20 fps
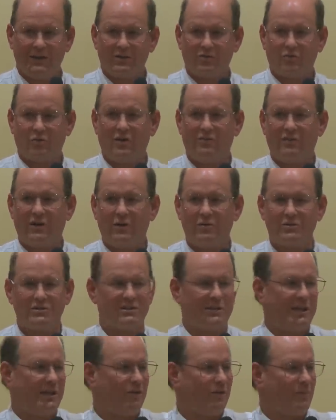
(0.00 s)
twelve
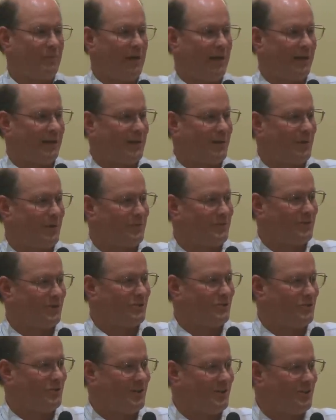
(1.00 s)
hours later, a man came up and
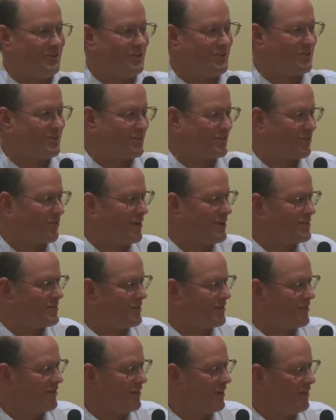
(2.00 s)
said, "You need Jesus
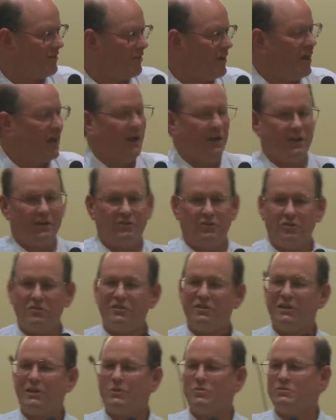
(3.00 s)
Christ in your life." Do you
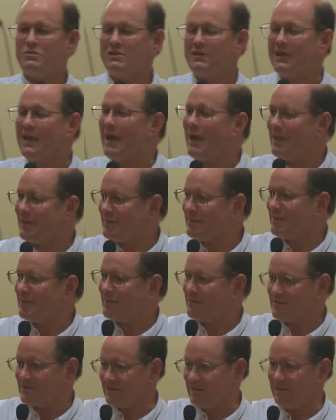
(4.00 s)
think it was a
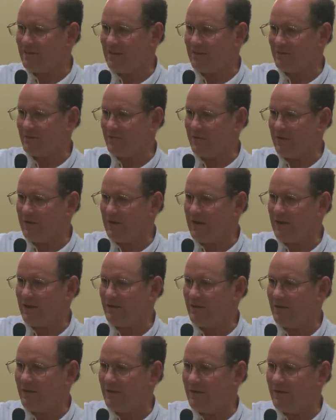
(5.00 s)
Catholic that said that to my dad?